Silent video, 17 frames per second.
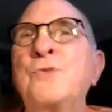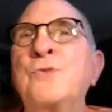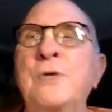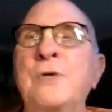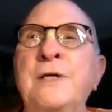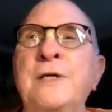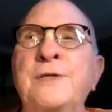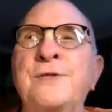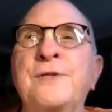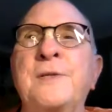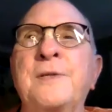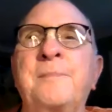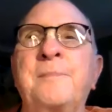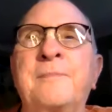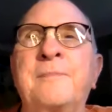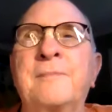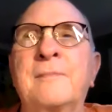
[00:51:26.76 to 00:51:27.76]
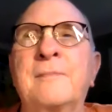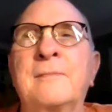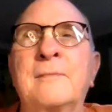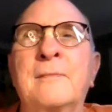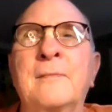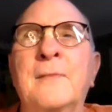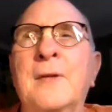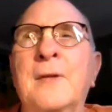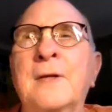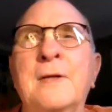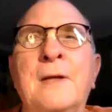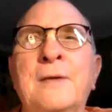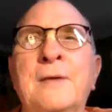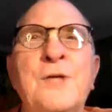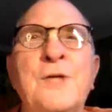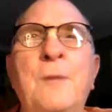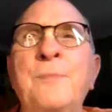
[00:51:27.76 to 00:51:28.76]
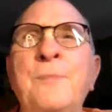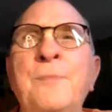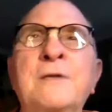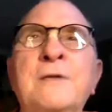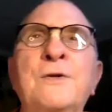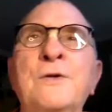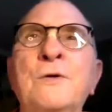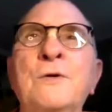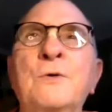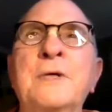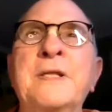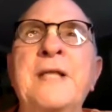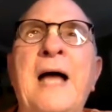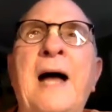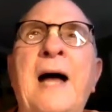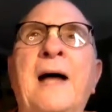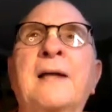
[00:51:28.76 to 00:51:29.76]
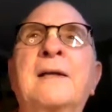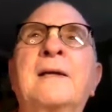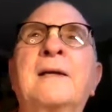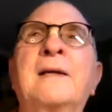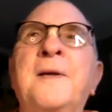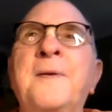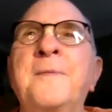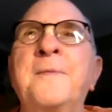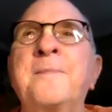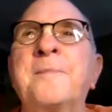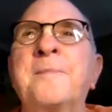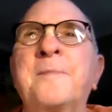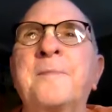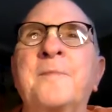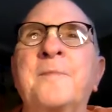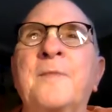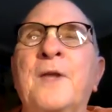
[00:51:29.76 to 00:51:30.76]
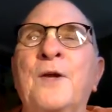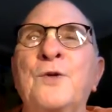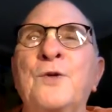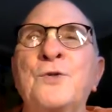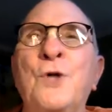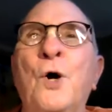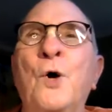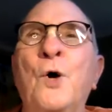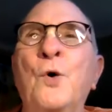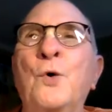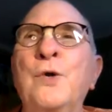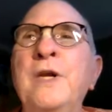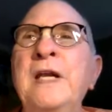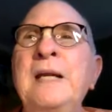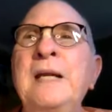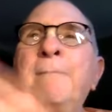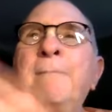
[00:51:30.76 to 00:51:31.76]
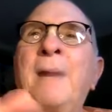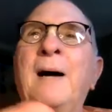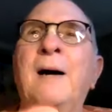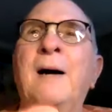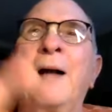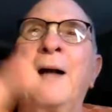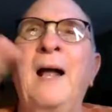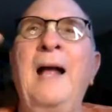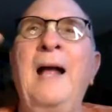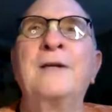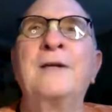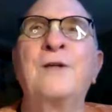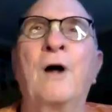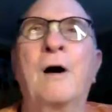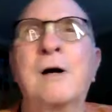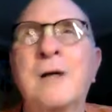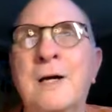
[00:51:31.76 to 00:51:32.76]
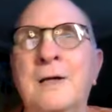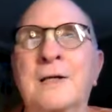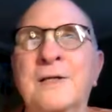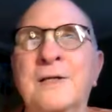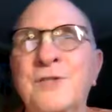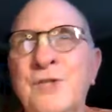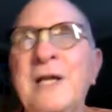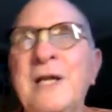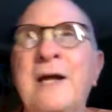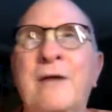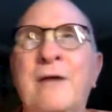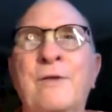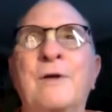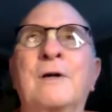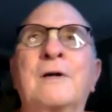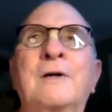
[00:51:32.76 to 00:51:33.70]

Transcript: trees, something to do with that. So Nimba and Arka together,